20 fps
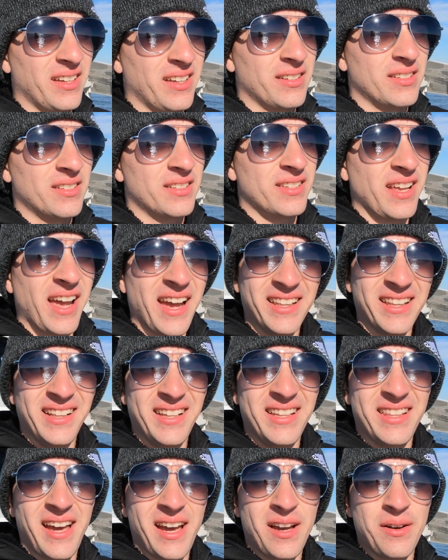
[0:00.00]

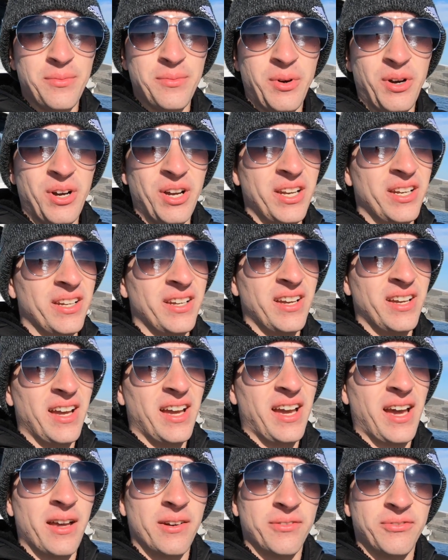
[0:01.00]
Sadly, that one
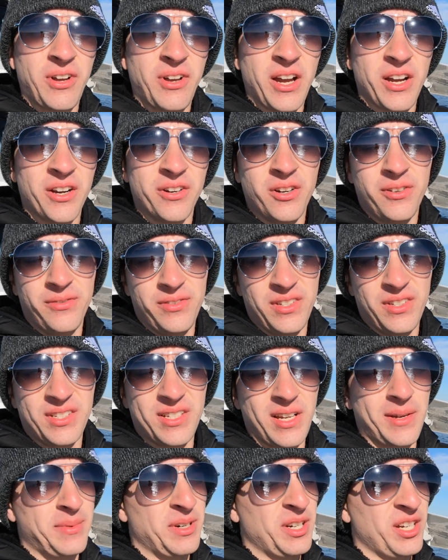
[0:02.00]
had a fire over the
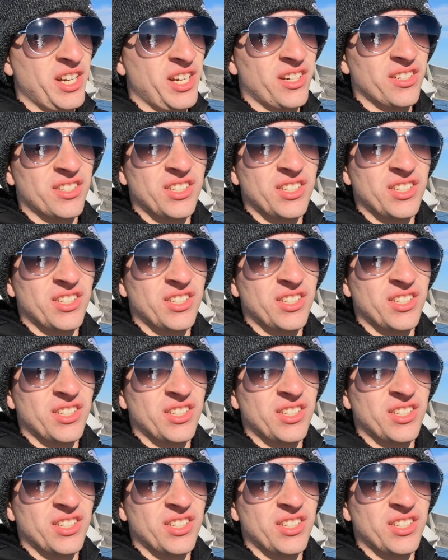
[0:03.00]
summer here,